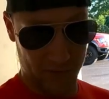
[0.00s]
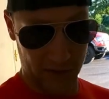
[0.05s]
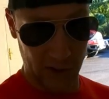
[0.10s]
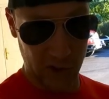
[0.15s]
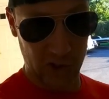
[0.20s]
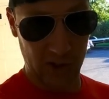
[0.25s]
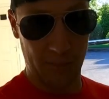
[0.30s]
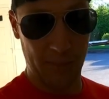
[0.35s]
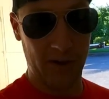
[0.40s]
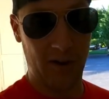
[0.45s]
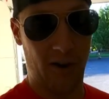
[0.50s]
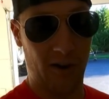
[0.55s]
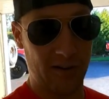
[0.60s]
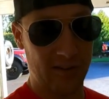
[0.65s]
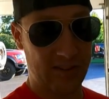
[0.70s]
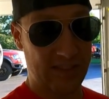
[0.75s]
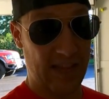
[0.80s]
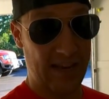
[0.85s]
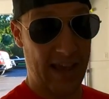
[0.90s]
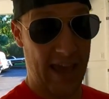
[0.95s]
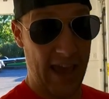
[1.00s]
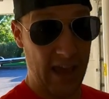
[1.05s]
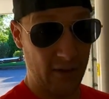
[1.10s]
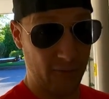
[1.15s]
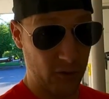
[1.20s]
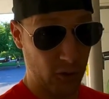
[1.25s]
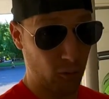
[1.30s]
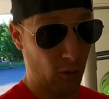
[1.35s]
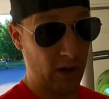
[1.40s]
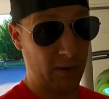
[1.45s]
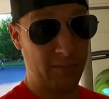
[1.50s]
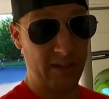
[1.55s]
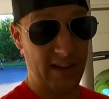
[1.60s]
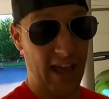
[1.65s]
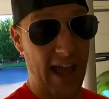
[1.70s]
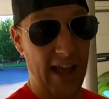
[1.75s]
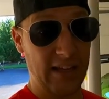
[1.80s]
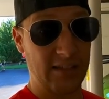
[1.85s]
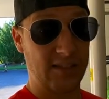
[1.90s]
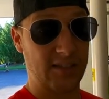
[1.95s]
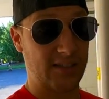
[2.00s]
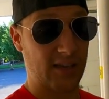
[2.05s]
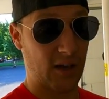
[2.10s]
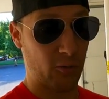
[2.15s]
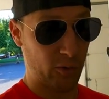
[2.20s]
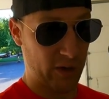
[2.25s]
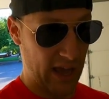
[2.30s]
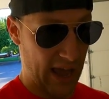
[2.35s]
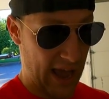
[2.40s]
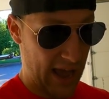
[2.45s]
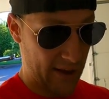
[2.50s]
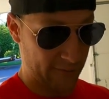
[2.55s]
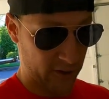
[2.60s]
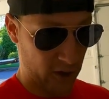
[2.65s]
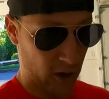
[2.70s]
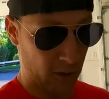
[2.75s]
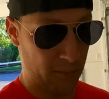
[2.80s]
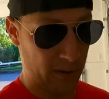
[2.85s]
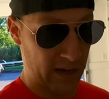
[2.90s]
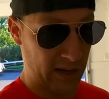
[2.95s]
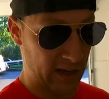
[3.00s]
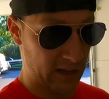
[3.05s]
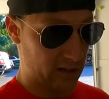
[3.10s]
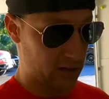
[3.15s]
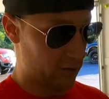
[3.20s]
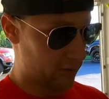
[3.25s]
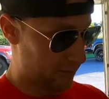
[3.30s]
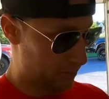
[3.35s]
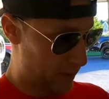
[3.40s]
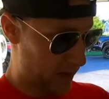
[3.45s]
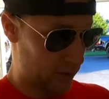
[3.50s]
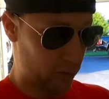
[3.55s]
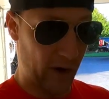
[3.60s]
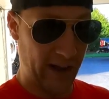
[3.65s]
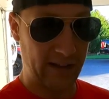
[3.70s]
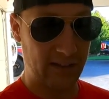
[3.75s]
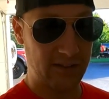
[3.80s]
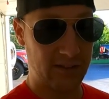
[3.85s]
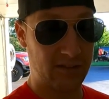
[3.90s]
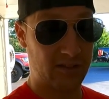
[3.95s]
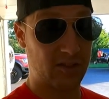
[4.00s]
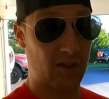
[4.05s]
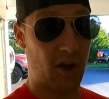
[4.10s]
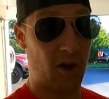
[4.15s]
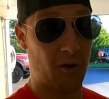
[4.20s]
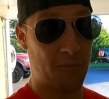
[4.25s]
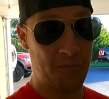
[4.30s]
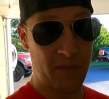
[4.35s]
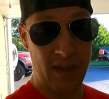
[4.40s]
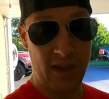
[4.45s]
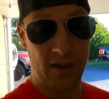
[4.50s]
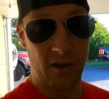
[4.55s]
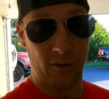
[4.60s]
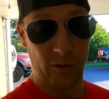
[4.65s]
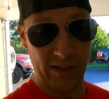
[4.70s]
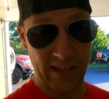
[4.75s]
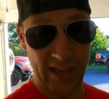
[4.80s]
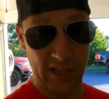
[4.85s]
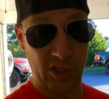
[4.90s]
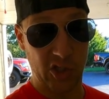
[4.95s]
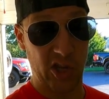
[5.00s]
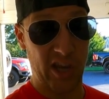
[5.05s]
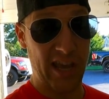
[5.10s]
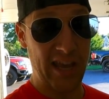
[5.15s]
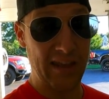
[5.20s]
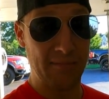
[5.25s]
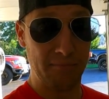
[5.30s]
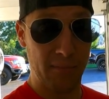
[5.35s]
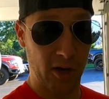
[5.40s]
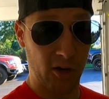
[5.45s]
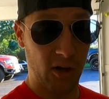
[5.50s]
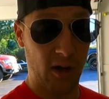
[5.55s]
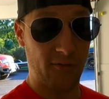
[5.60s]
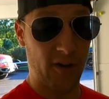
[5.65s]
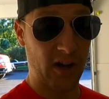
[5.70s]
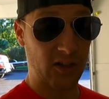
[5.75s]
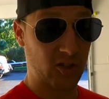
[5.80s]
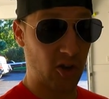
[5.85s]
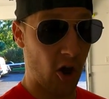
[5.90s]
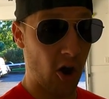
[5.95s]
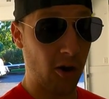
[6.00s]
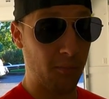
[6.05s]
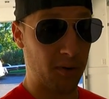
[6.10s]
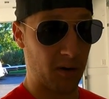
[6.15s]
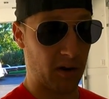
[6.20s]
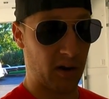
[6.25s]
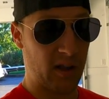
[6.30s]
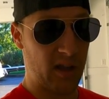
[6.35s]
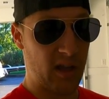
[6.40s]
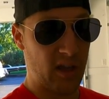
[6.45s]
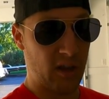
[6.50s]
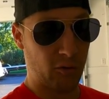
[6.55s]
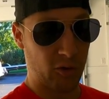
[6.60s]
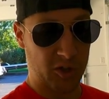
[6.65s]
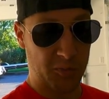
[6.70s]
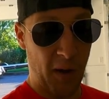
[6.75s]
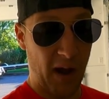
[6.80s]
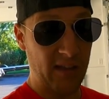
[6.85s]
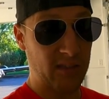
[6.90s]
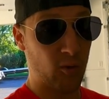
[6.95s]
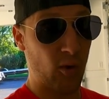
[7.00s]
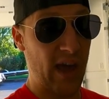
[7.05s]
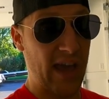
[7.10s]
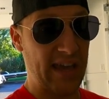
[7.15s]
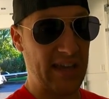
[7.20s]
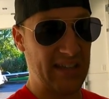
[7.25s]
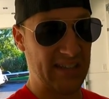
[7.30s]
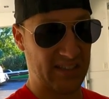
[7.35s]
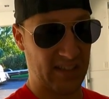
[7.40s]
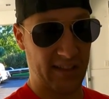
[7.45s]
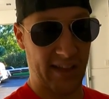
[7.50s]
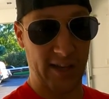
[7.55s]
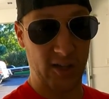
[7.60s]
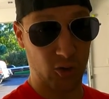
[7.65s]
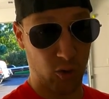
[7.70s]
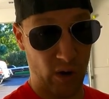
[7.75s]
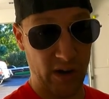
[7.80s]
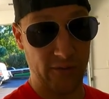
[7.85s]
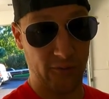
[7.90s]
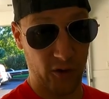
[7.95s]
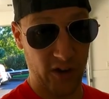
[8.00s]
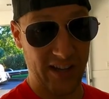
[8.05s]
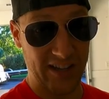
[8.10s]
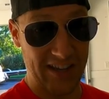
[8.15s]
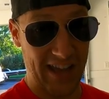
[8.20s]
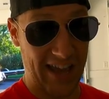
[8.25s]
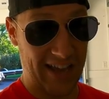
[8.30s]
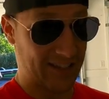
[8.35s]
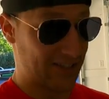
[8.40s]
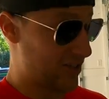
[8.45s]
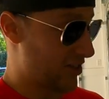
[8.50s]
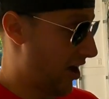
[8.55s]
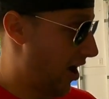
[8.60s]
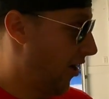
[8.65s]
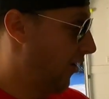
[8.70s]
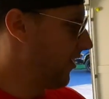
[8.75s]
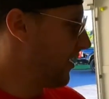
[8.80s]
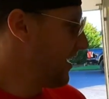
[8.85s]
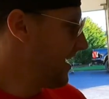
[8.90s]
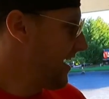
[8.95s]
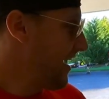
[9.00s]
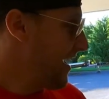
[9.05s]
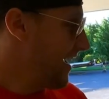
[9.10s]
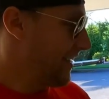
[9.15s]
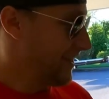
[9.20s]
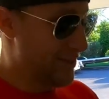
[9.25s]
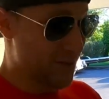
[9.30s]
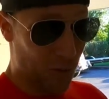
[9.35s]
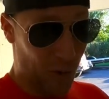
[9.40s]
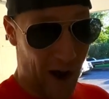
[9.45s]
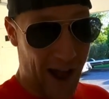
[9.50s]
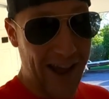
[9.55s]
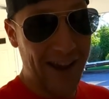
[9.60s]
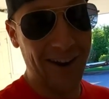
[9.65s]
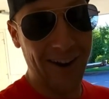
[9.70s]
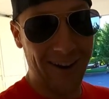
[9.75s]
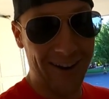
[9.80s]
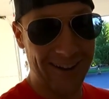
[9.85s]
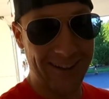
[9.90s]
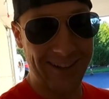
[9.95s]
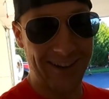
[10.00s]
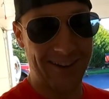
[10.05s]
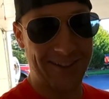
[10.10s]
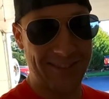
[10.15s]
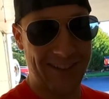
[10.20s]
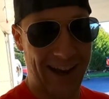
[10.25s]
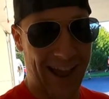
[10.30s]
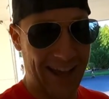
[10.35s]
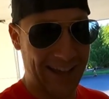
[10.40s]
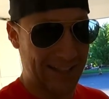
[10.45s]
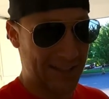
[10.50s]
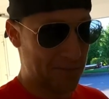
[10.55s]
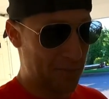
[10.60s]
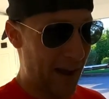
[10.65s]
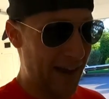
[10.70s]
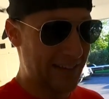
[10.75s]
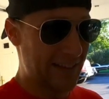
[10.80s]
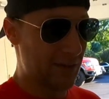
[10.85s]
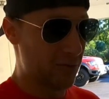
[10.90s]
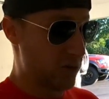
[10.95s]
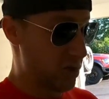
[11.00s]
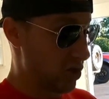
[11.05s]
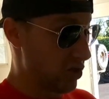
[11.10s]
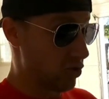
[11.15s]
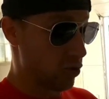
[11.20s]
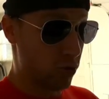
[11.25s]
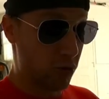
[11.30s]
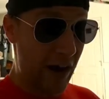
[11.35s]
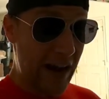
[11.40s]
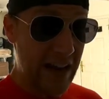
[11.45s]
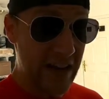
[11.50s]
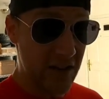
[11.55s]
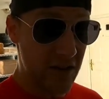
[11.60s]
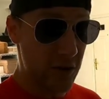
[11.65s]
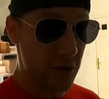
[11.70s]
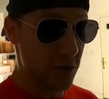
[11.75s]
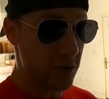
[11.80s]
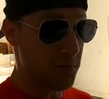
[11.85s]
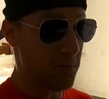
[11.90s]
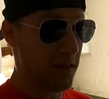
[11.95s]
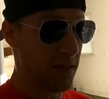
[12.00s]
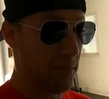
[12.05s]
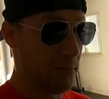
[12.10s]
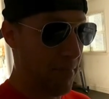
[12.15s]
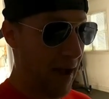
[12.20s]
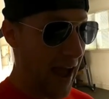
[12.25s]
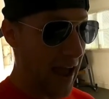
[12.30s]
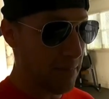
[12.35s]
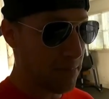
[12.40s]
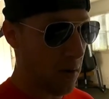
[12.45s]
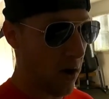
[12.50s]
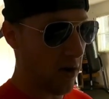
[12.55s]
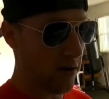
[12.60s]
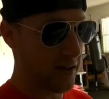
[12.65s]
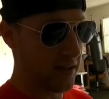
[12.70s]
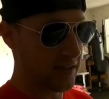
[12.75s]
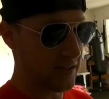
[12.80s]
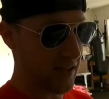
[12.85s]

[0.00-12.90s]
finished up a car and said, hey, if you want to be next, uh, we have an opening and you've been waiting, so we can get you in middle of October, which by the way isn't like 20 freaking days. So it's way earlier than I expected, which is great news. But the bad part